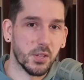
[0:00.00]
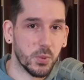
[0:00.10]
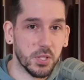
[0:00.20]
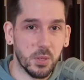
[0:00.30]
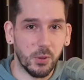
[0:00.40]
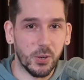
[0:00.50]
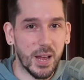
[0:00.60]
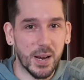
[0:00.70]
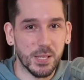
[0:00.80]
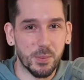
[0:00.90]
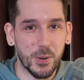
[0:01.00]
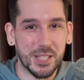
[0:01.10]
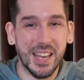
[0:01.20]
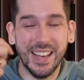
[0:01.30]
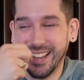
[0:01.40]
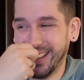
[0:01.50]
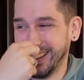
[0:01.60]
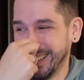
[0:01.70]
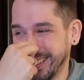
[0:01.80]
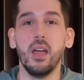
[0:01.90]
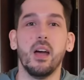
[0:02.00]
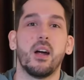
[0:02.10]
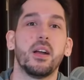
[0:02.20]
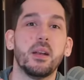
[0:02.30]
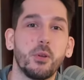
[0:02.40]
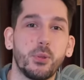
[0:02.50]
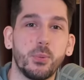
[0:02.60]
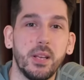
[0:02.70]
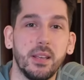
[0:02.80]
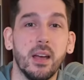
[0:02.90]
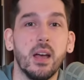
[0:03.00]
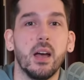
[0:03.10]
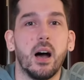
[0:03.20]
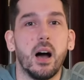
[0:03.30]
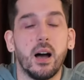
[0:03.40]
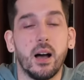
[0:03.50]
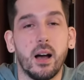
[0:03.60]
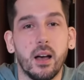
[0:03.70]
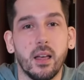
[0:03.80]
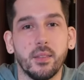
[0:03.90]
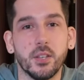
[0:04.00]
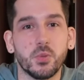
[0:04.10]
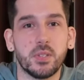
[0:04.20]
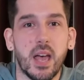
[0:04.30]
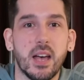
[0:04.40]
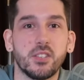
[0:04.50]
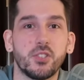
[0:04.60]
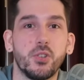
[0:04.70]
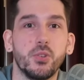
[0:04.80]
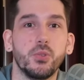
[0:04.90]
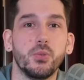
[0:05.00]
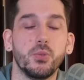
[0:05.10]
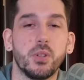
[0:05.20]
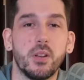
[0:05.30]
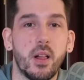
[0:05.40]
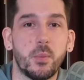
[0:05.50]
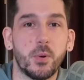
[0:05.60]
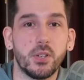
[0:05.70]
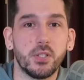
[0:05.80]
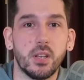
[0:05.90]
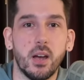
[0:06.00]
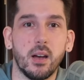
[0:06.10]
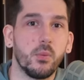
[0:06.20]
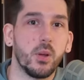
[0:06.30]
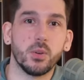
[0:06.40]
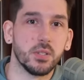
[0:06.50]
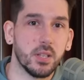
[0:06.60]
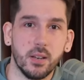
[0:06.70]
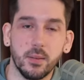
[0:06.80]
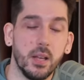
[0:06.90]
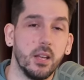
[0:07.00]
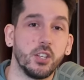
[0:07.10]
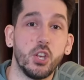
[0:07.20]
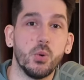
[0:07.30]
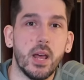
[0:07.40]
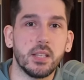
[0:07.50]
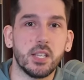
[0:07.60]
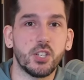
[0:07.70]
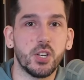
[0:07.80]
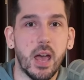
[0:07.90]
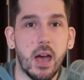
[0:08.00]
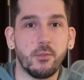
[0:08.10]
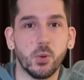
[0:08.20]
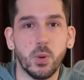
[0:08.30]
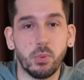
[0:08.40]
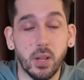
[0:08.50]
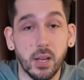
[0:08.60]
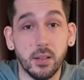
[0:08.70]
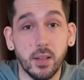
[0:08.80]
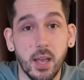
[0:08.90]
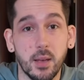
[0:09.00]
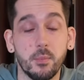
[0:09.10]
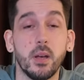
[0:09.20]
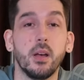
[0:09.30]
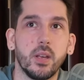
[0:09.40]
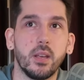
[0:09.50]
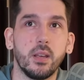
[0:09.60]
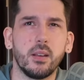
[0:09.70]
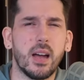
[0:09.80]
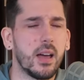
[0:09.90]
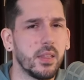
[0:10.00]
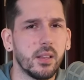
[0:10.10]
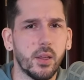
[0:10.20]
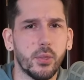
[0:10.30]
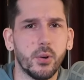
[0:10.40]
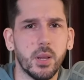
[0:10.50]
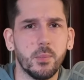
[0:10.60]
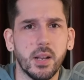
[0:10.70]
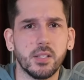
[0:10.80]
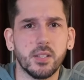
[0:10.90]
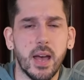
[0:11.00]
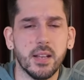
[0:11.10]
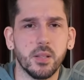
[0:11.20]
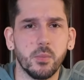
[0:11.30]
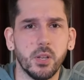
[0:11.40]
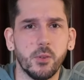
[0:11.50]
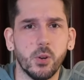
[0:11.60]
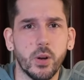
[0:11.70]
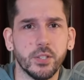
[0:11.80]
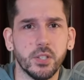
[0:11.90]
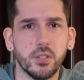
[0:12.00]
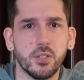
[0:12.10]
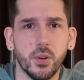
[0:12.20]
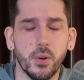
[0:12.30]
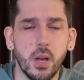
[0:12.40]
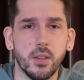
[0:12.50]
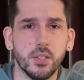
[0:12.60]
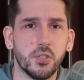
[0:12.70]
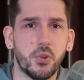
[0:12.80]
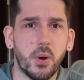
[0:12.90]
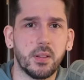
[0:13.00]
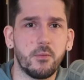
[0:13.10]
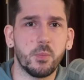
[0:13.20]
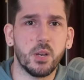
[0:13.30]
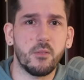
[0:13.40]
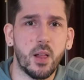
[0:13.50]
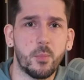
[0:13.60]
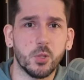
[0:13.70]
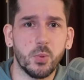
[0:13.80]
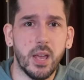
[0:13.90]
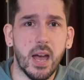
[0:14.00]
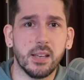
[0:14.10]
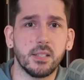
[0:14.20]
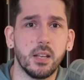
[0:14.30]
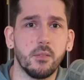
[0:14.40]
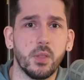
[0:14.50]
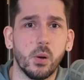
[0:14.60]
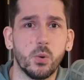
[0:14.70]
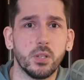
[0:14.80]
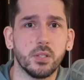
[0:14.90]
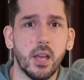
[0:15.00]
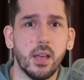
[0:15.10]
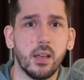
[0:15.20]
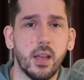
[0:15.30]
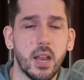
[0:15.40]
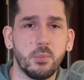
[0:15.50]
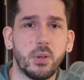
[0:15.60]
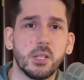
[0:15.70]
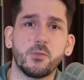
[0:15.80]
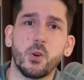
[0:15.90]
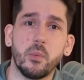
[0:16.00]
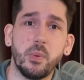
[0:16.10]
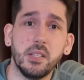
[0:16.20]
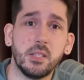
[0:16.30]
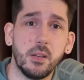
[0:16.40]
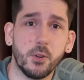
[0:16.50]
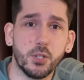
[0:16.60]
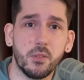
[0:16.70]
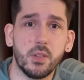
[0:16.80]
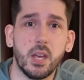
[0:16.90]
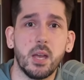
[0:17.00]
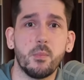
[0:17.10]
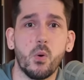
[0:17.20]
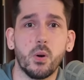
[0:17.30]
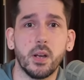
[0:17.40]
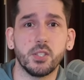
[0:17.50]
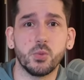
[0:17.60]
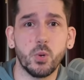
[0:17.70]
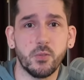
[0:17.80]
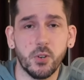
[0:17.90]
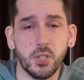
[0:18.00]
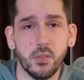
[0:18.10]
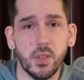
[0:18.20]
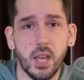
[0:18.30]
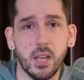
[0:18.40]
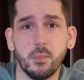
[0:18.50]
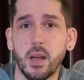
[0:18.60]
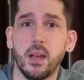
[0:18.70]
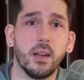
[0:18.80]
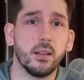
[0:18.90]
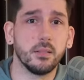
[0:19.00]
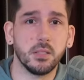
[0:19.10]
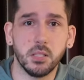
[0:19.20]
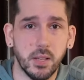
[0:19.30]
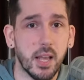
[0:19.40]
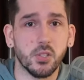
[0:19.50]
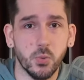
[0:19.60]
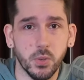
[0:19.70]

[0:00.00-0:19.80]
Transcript: that's reasonable or not, I suppose. All right, number 3. This was asked to the developers. There was a Q&A session after we played the game. We got, I think, like 30 minutes to ask them different questions. So this is directly from the developers. We asked if there was any plans for a PC version of the game or a Switch version of the game, and the answer